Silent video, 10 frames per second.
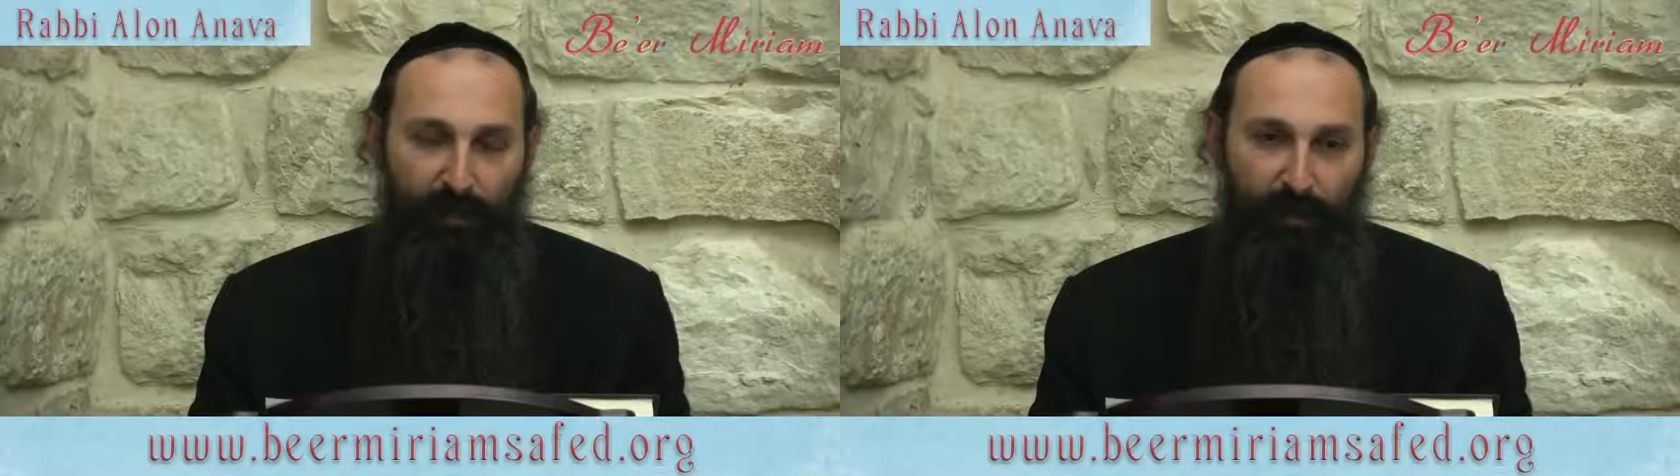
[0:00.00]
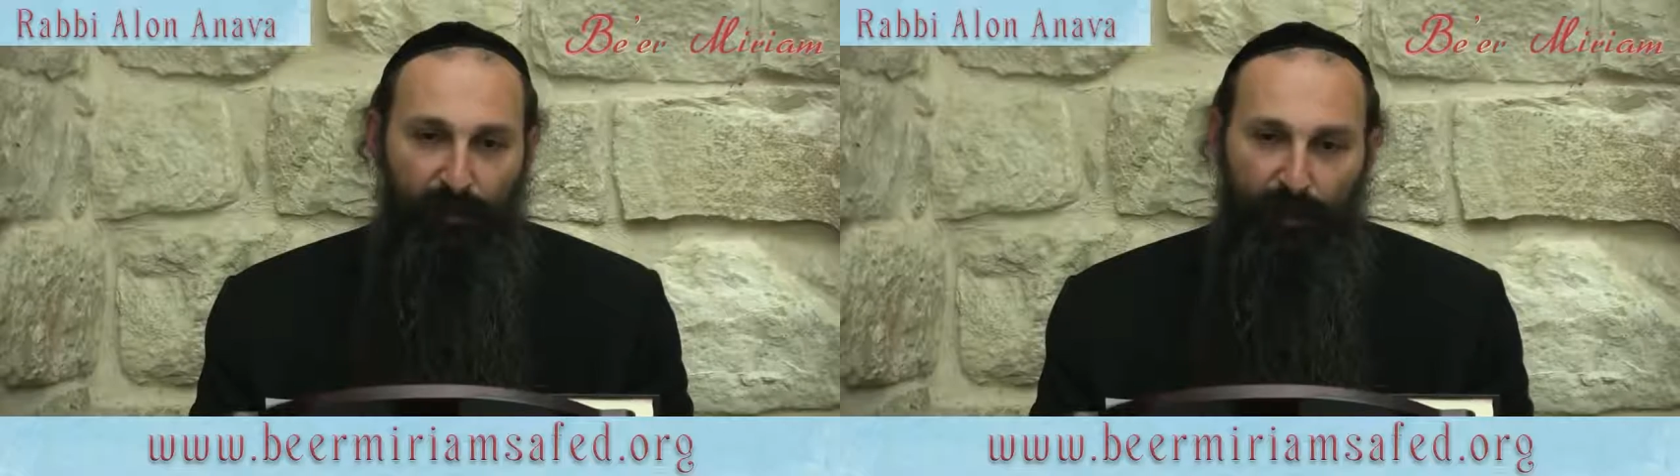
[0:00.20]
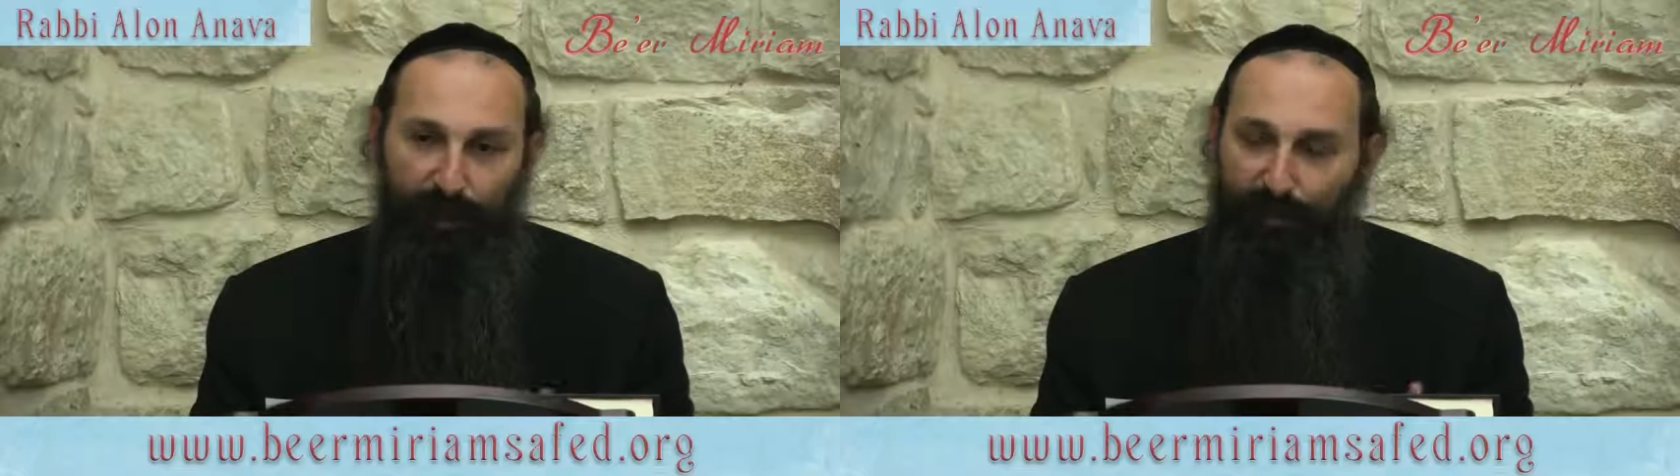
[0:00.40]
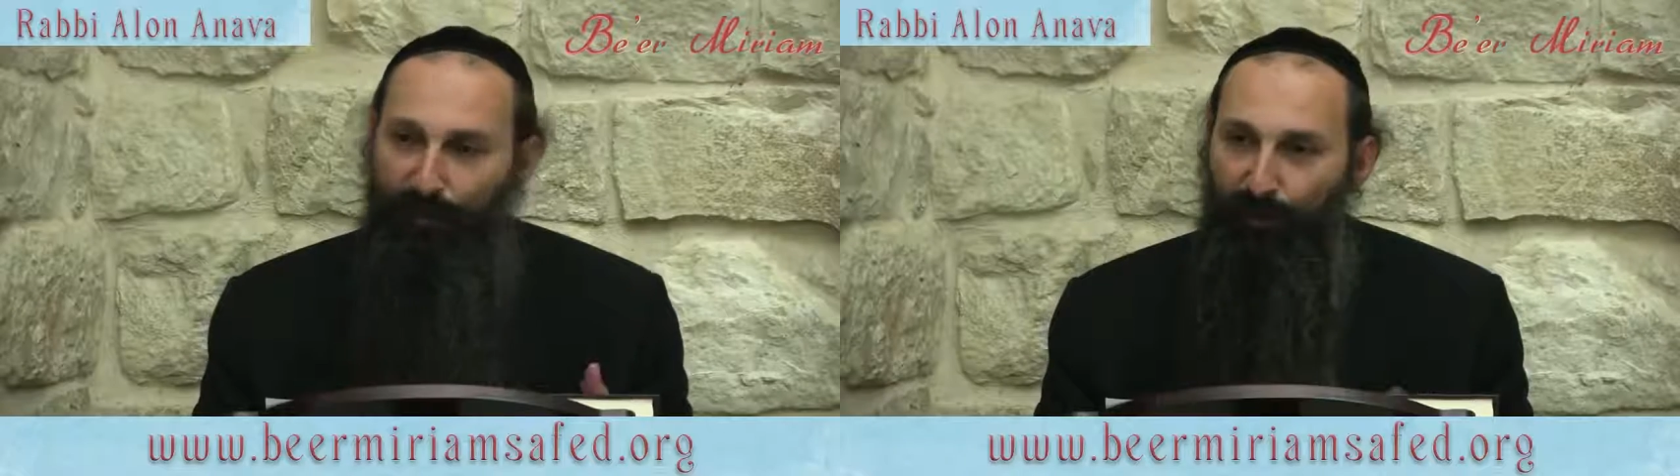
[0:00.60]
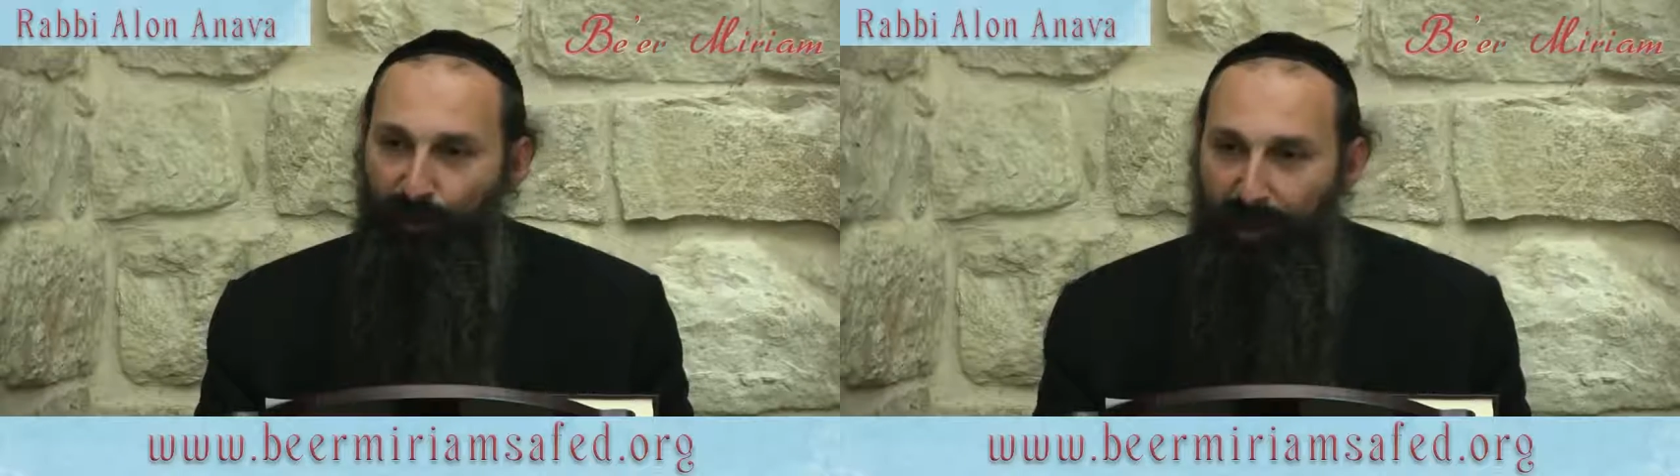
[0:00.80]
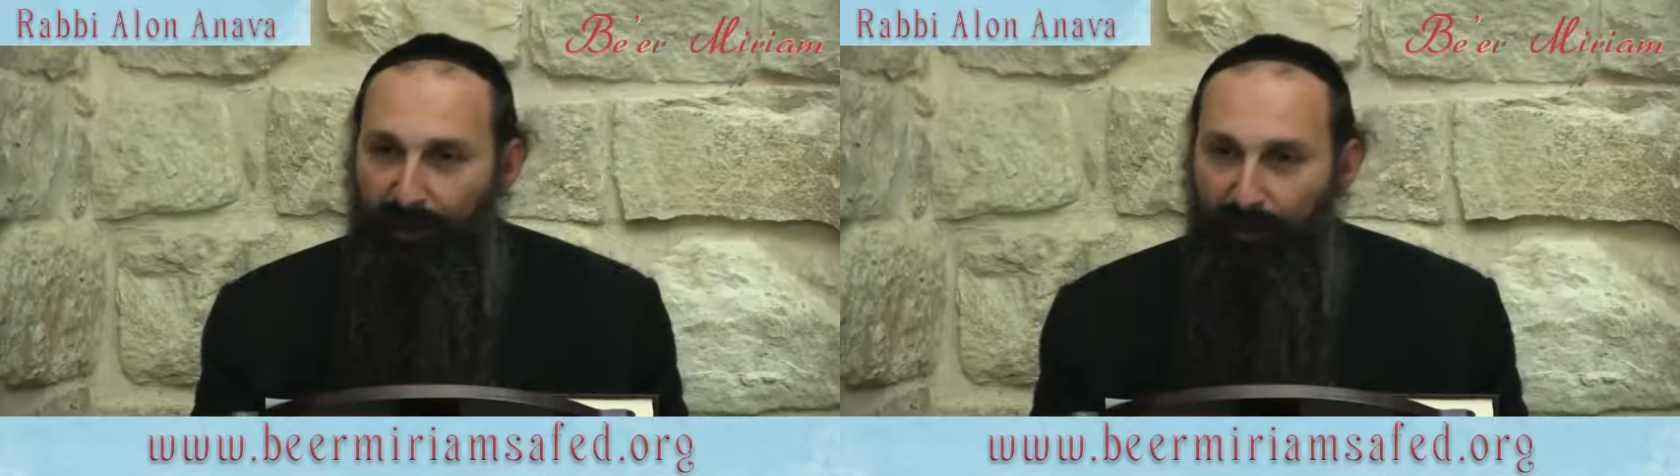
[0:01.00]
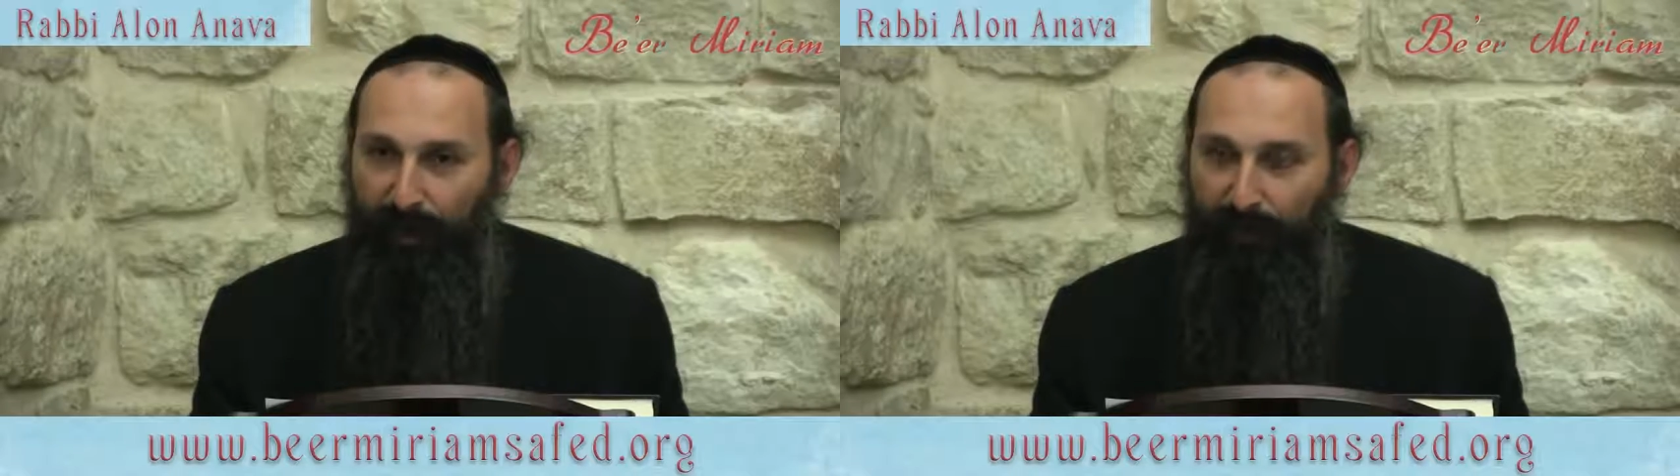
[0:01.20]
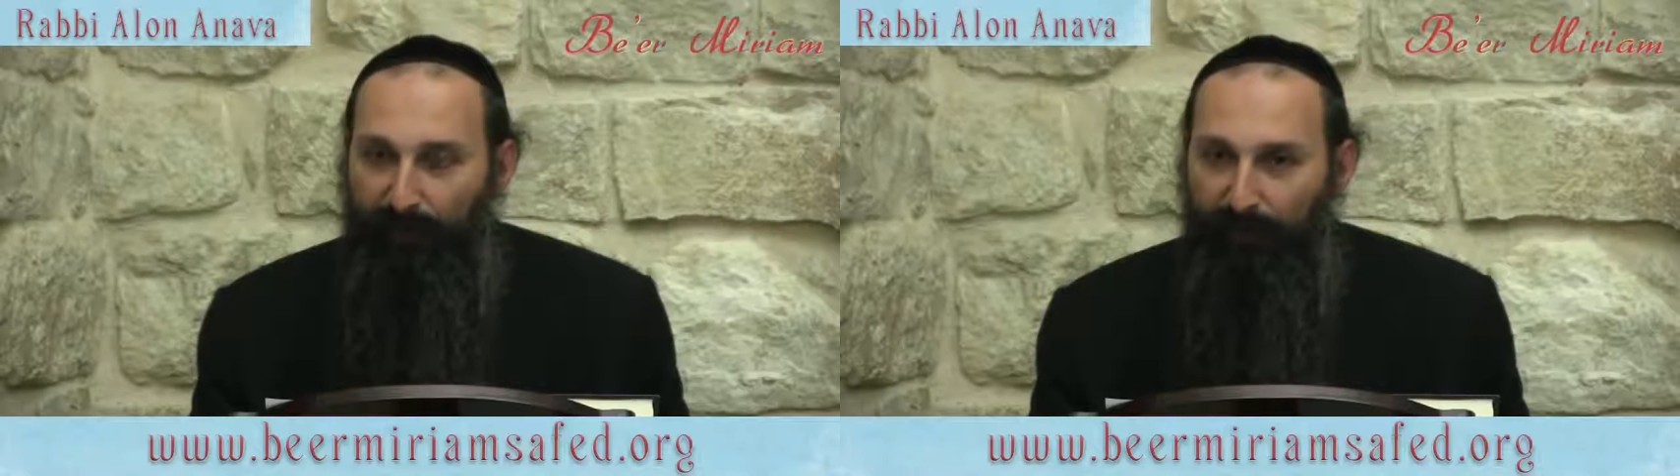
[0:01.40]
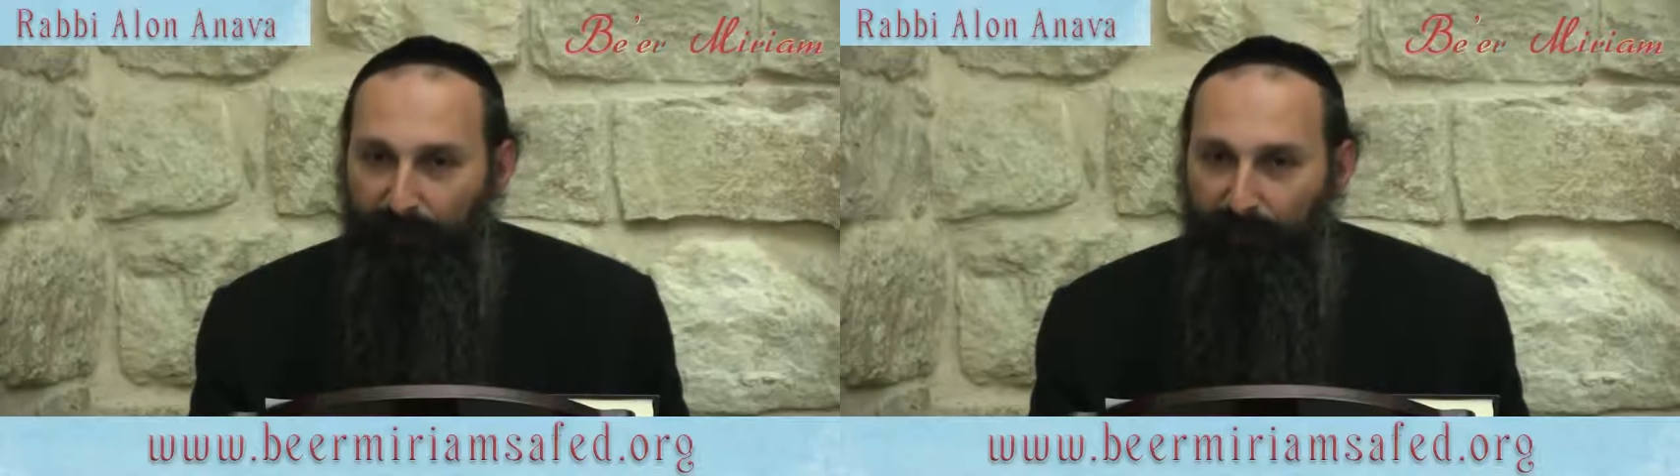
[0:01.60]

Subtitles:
So just to reiterate,